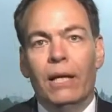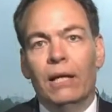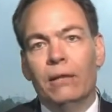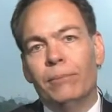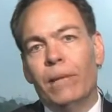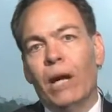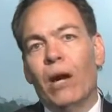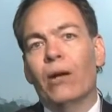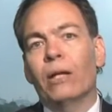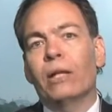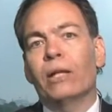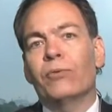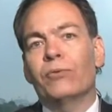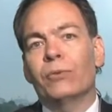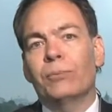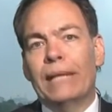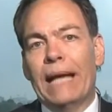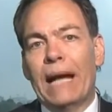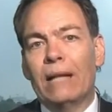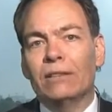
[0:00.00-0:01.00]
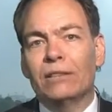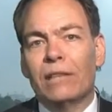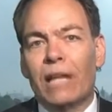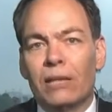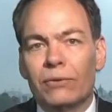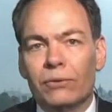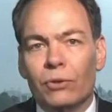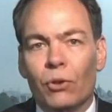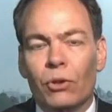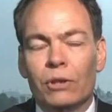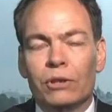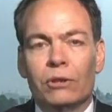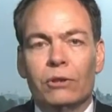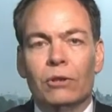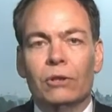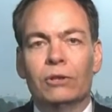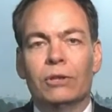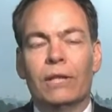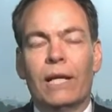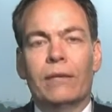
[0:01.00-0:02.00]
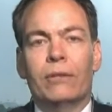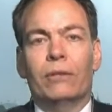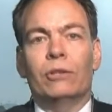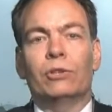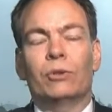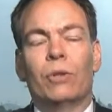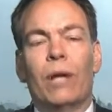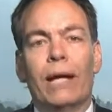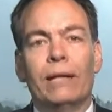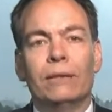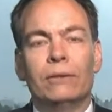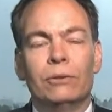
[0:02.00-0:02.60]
And America, from the outside, of course, looks like they're trying